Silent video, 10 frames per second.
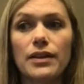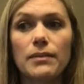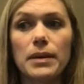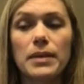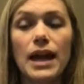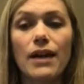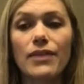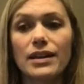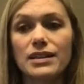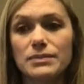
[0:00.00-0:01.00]
that maybe have
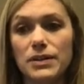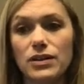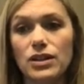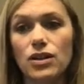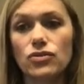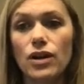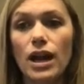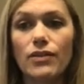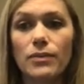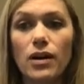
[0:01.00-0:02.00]
that experience or
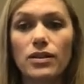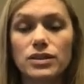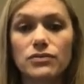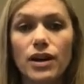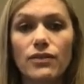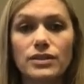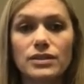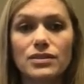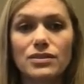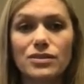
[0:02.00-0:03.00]
have the positive
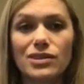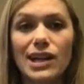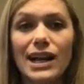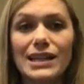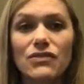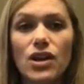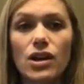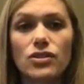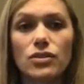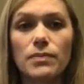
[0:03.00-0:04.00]
references. So you're kind of
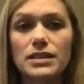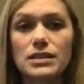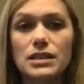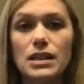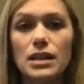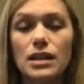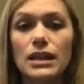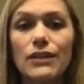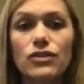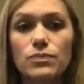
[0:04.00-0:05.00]
not in your best
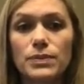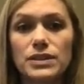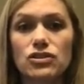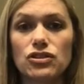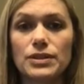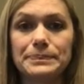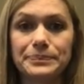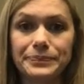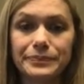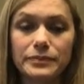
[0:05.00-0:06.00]
leverage position.
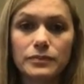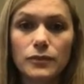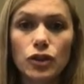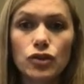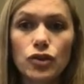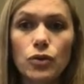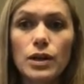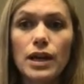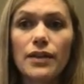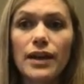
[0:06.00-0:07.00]
So
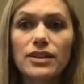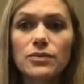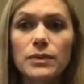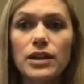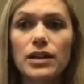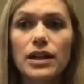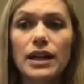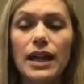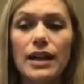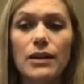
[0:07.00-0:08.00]
that's where,
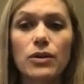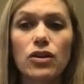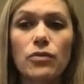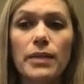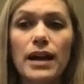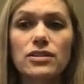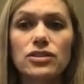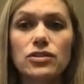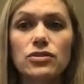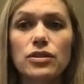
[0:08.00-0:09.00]
again, I would go back
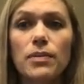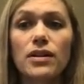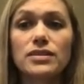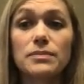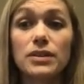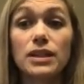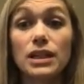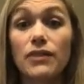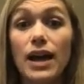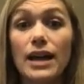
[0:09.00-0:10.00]
to the
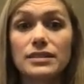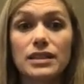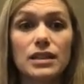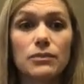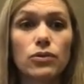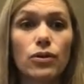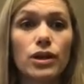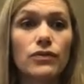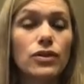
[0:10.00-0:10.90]
possibility of asking the employer if you